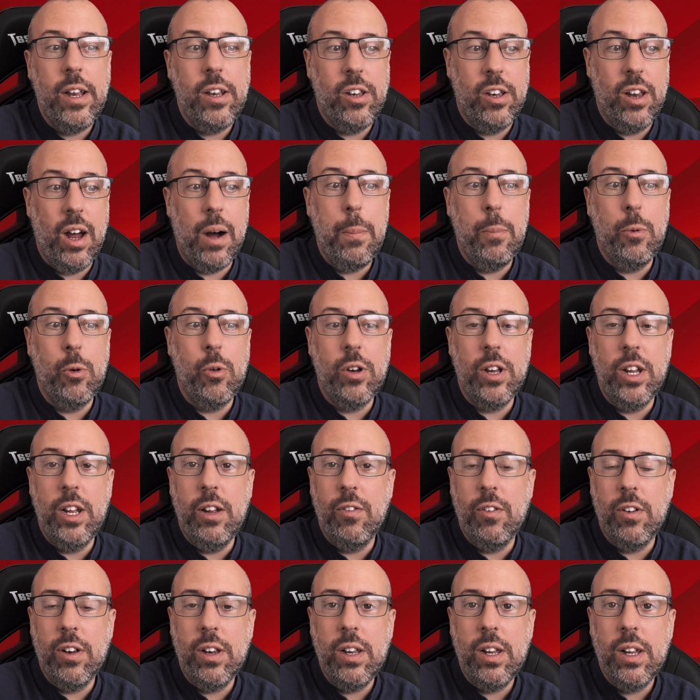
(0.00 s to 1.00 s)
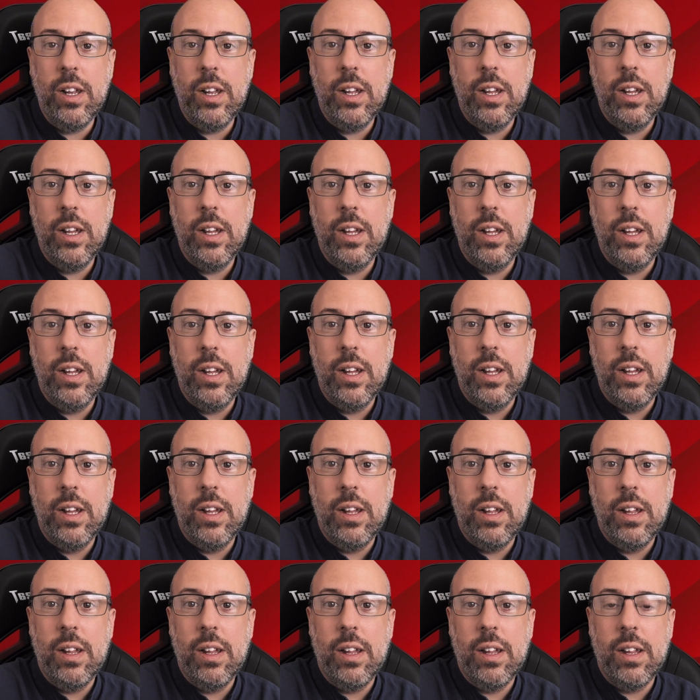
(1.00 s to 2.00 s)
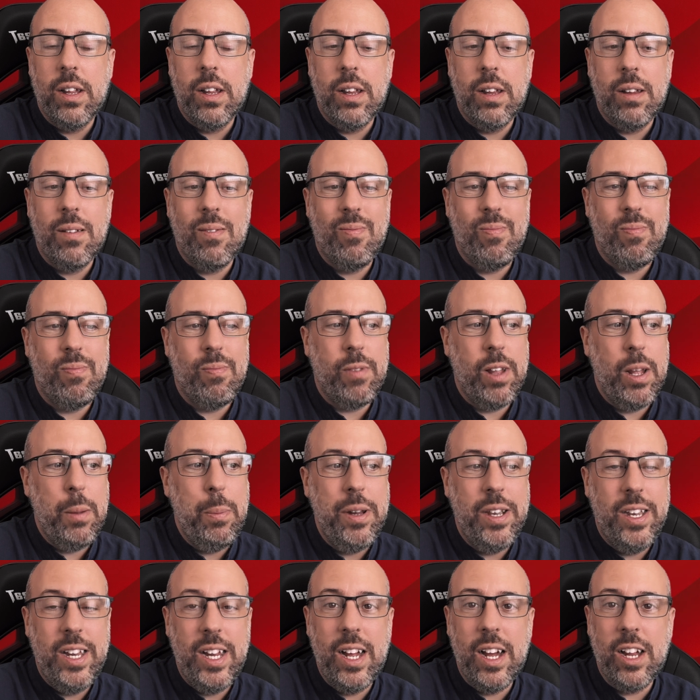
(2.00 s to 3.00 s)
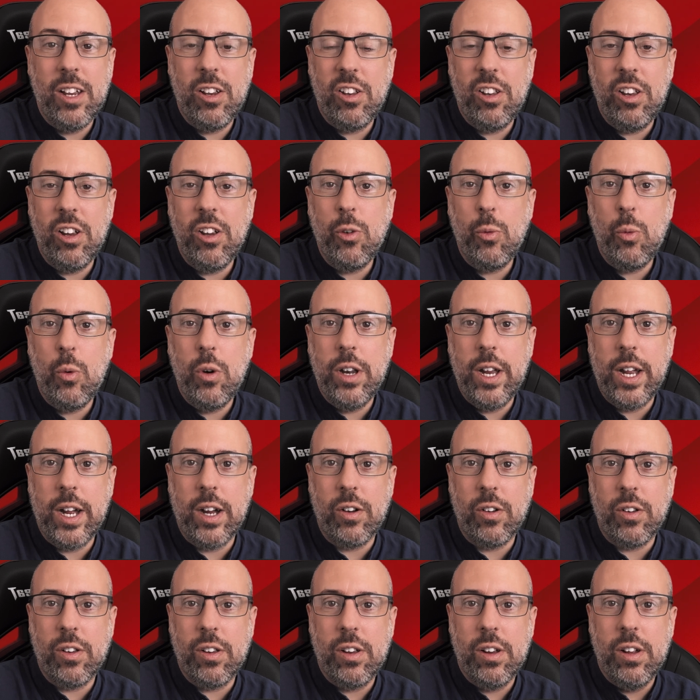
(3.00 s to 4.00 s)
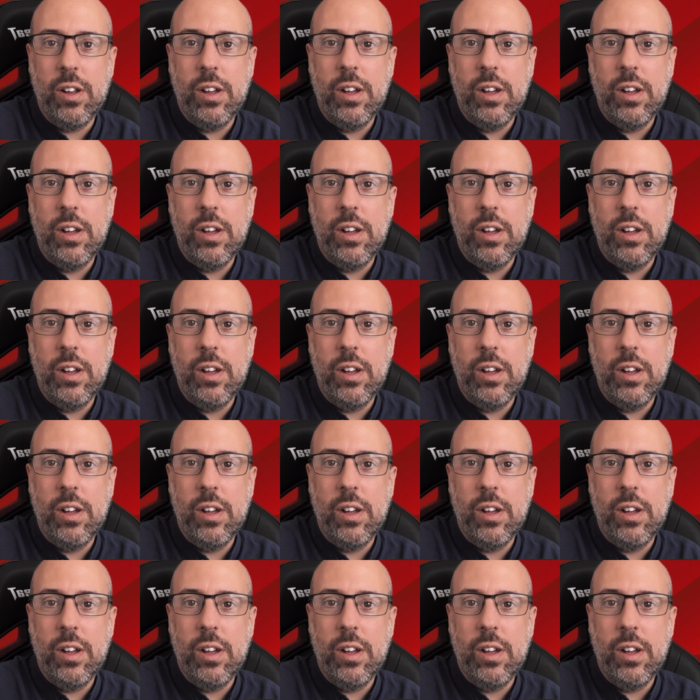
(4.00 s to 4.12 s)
doubled even. Maybe Diaz does want out.